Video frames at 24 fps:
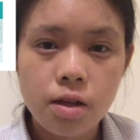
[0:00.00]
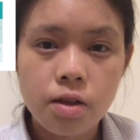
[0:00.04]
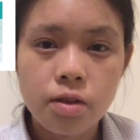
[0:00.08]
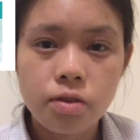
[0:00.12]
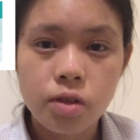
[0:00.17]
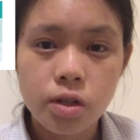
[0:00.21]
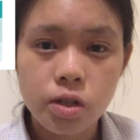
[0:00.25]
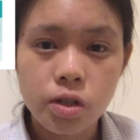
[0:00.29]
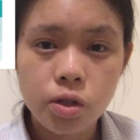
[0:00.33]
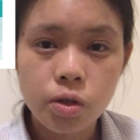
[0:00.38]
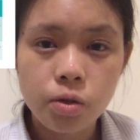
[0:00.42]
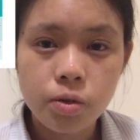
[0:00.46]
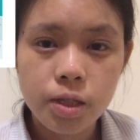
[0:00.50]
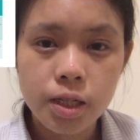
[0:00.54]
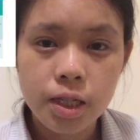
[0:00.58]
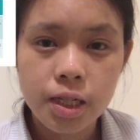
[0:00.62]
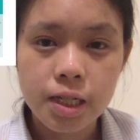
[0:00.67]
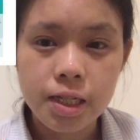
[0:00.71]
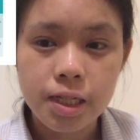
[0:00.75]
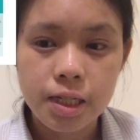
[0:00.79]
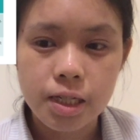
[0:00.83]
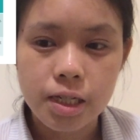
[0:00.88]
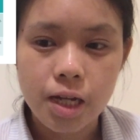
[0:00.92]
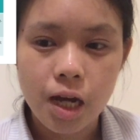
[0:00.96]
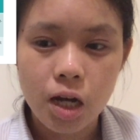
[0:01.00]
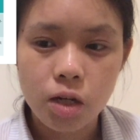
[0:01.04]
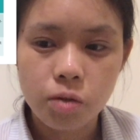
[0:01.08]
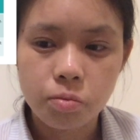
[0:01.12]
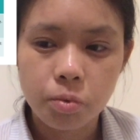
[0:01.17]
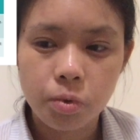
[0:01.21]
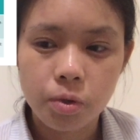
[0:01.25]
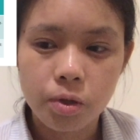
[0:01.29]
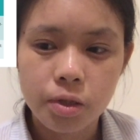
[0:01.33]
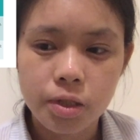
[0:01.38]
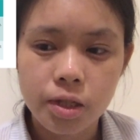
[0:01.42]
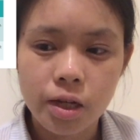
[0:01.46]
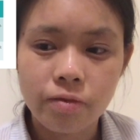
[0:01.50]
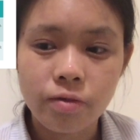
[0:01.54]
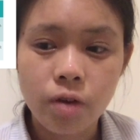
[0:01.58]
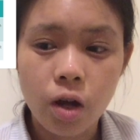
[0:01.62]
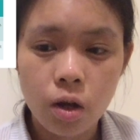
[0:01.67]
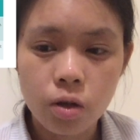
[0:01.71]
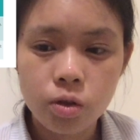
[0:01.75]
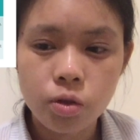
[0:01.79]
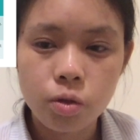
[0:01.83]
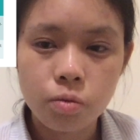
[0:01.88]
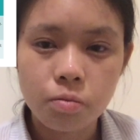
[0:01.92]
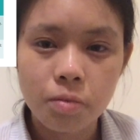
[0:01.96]
The two citizen dashboards have
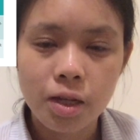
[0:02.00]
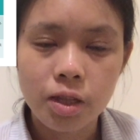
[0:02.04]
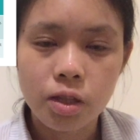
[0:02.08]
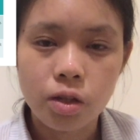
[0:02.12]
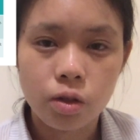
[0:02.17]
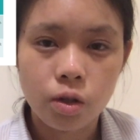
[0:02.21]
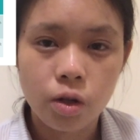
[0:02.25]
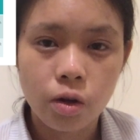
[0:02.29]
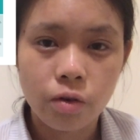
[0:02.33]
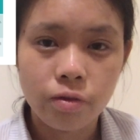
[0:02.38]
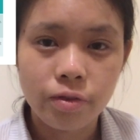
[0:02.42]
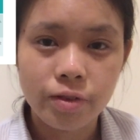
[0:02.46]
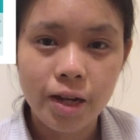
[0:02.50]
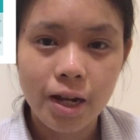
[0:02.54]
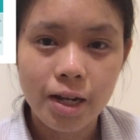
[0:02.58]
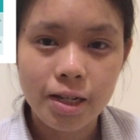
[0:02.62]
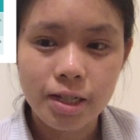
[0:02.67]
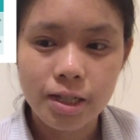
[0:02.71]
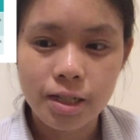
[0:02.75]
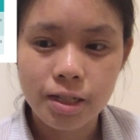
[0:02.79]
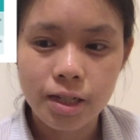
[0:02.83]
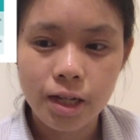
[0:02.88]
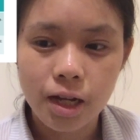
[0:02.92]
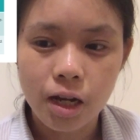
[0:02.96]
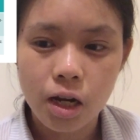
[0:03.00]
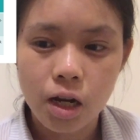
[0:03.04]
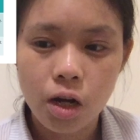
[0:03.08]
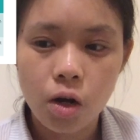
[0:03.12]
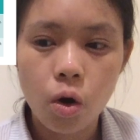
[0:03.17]
also made their COVID-19 data